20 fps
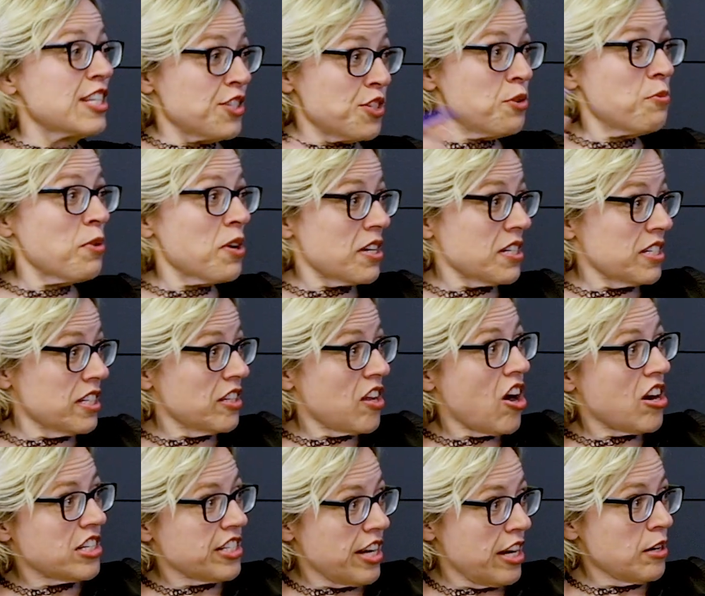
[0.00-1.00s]
because you worked in
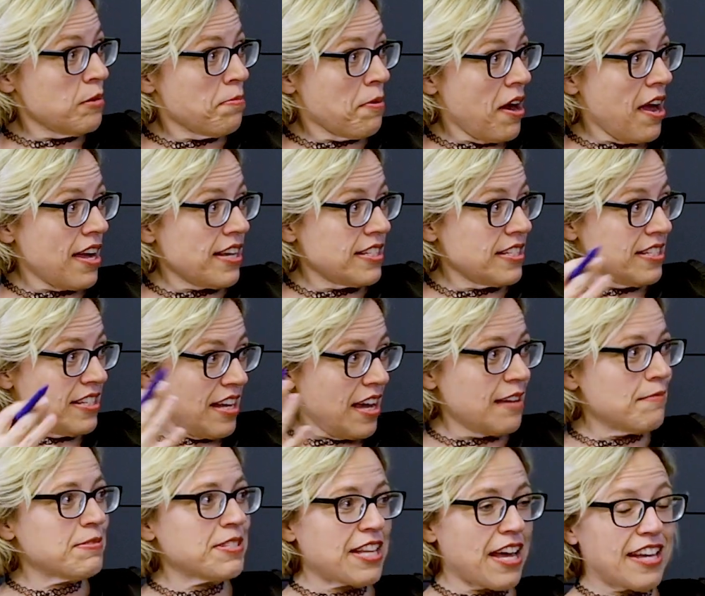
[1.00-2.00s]
large enterprise
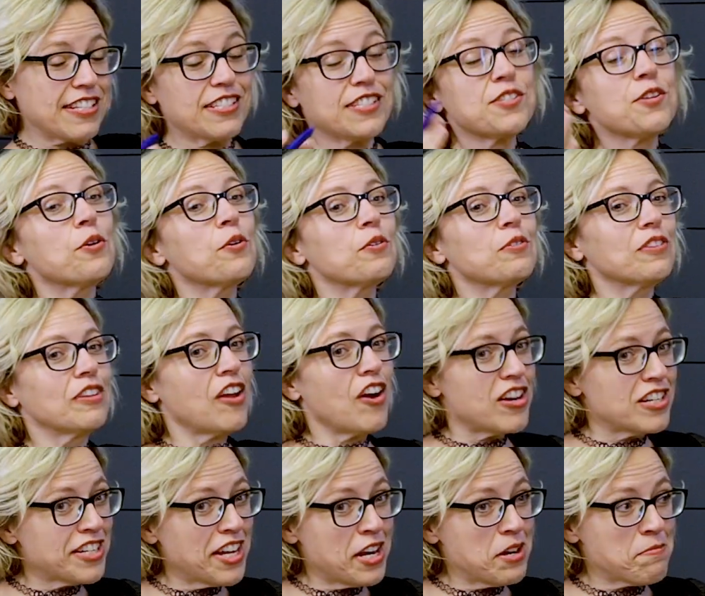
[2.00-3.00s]
type sizes, so
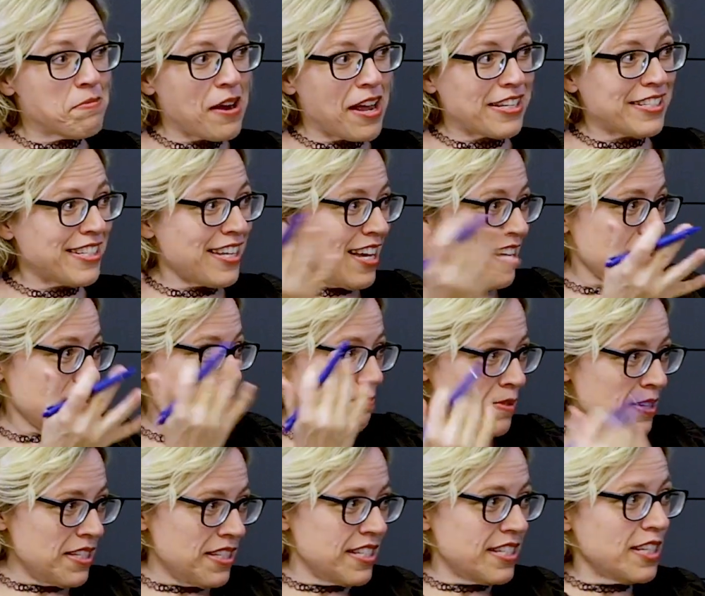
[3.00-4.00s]
large enterprise size,
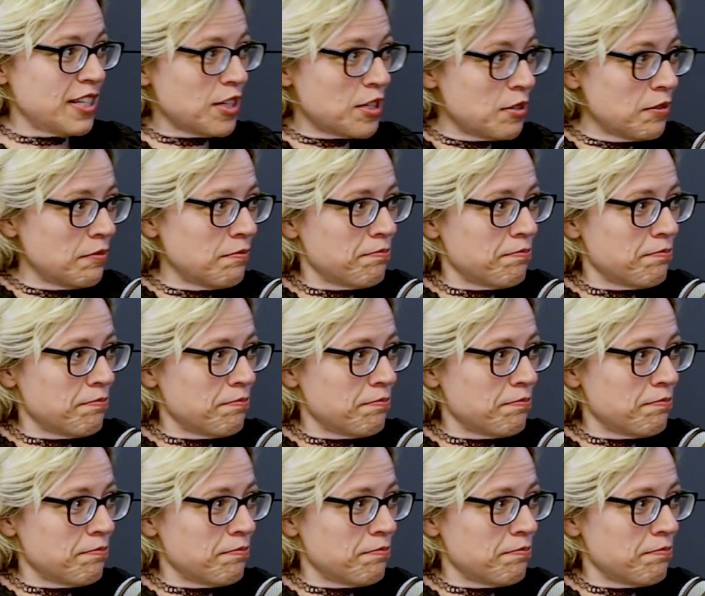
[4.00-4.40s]
but still